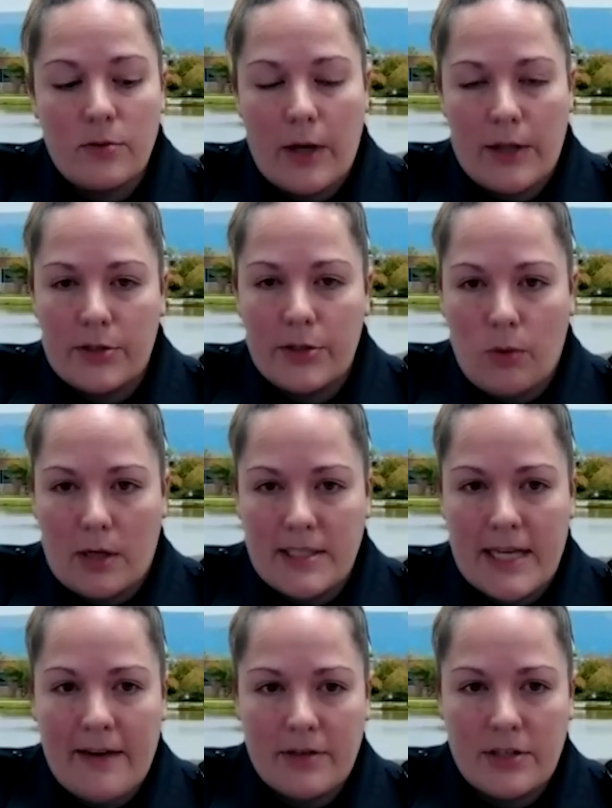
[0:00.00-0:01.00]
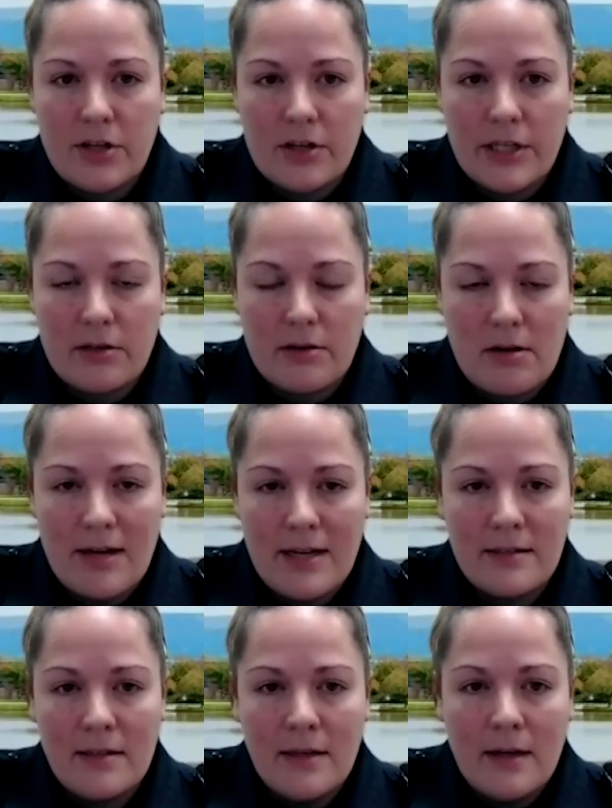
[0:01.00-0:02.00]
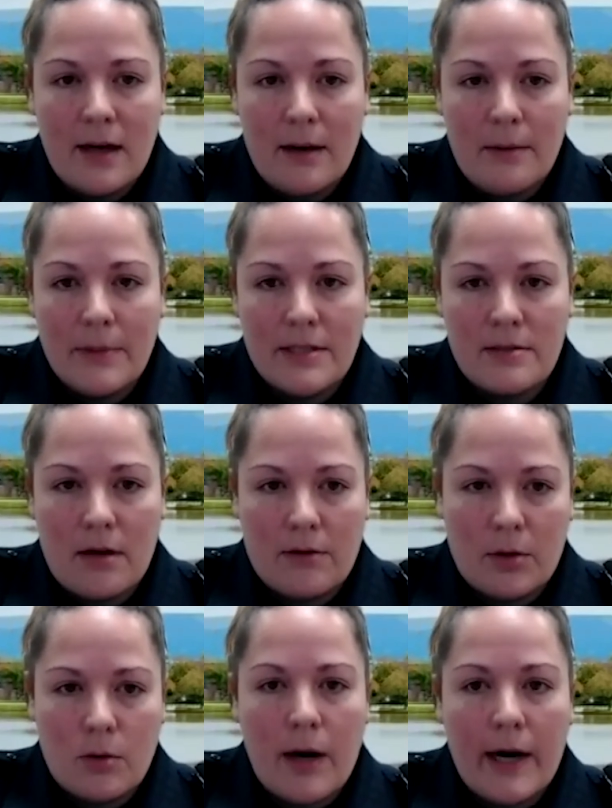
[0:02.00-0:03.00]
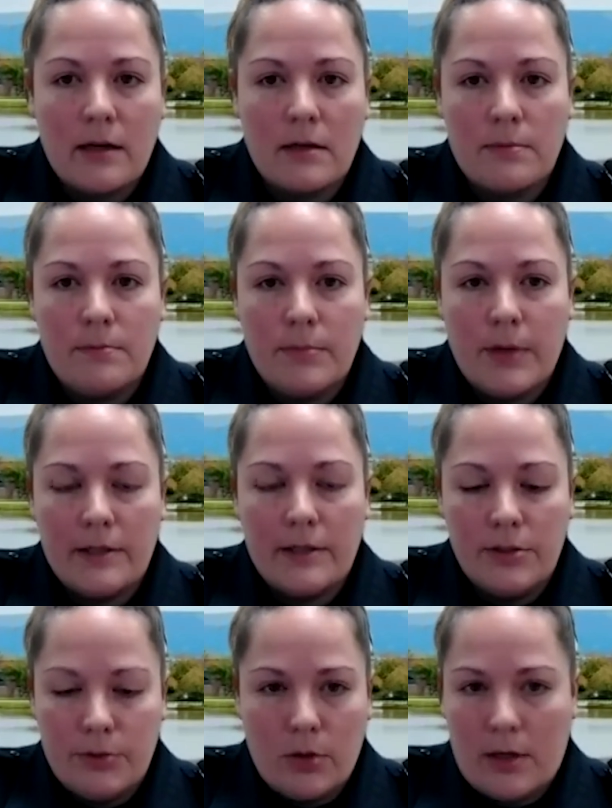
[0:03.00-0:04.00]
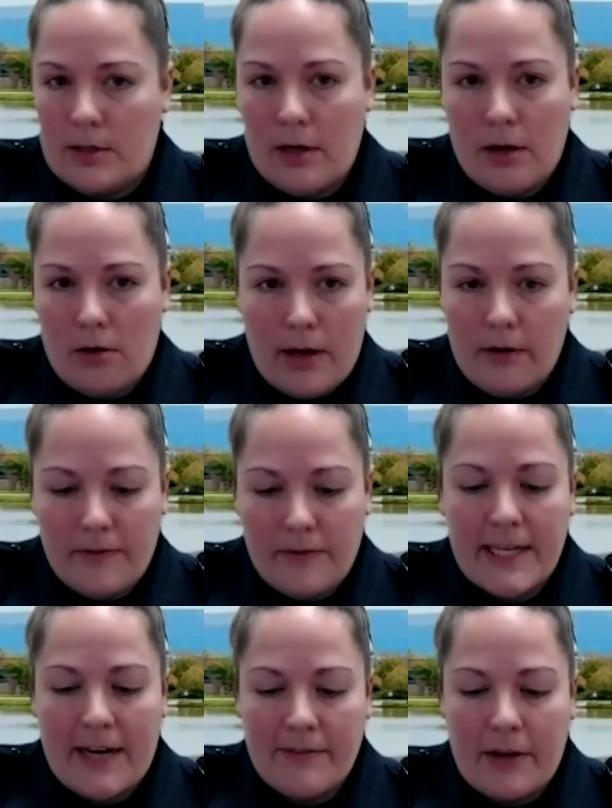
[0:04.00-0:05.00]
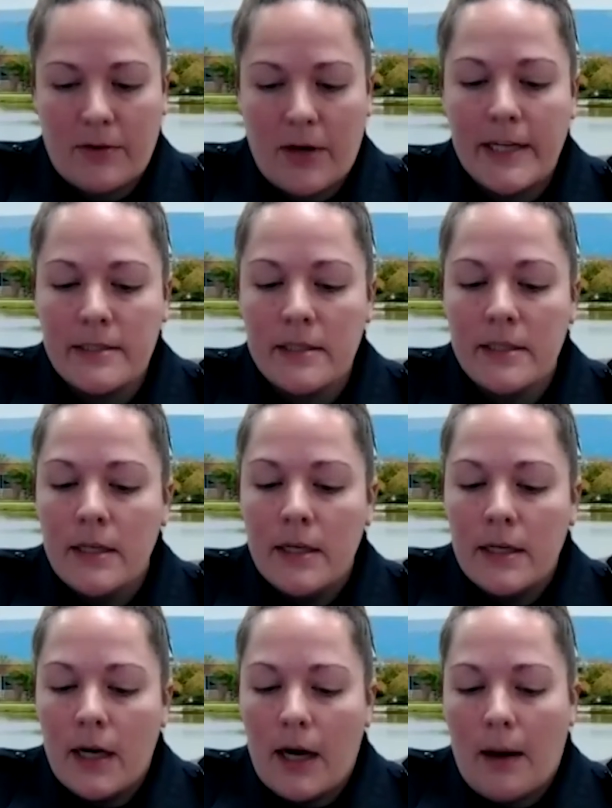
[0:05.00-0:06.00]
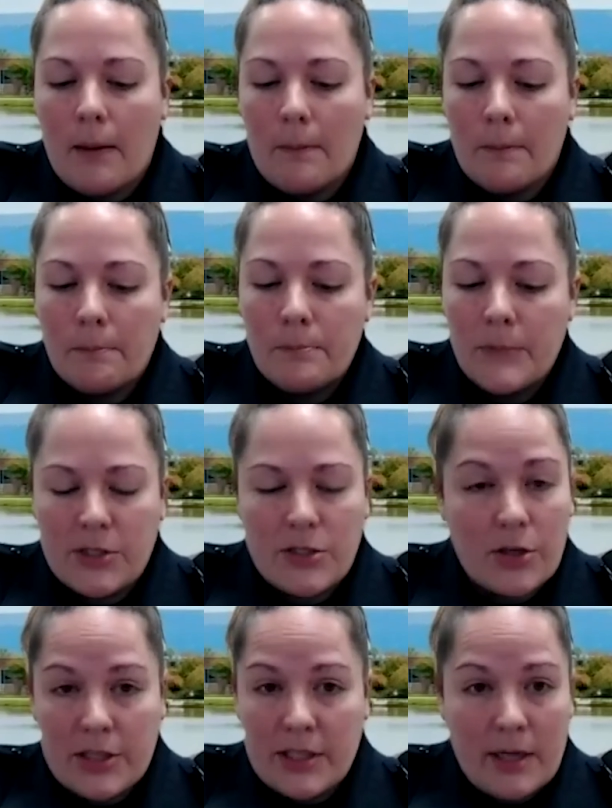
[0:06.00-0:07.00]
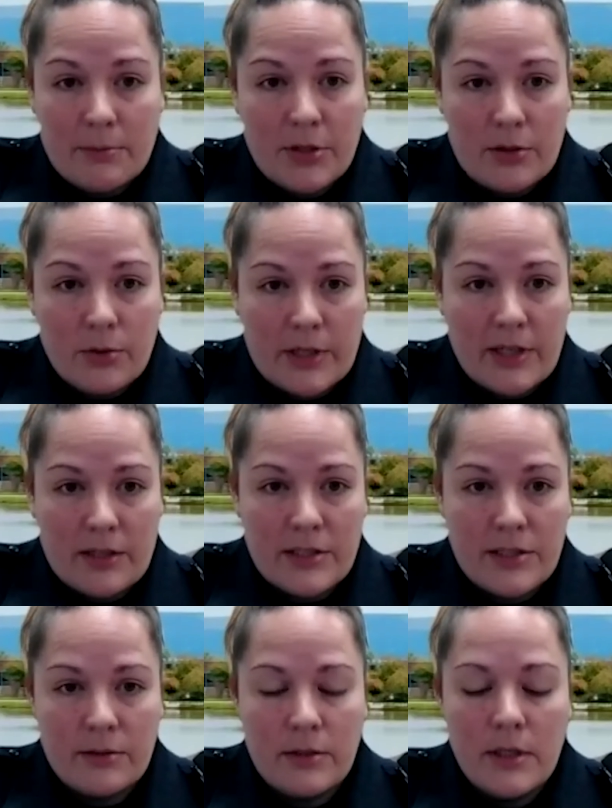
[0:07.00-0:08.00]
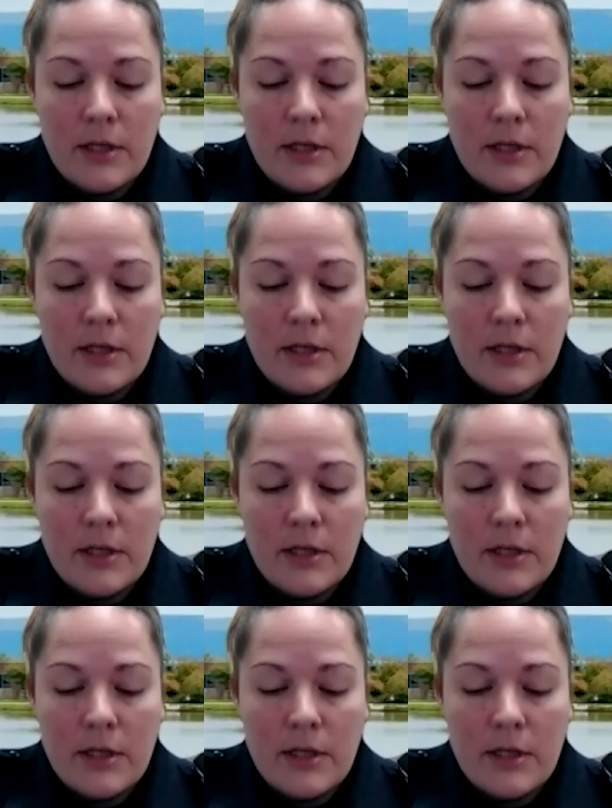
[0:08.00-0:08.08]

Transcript: whether you want to have an attorney or not. It's not required, but you obviously have that right. The attorney could come to the court hearing too.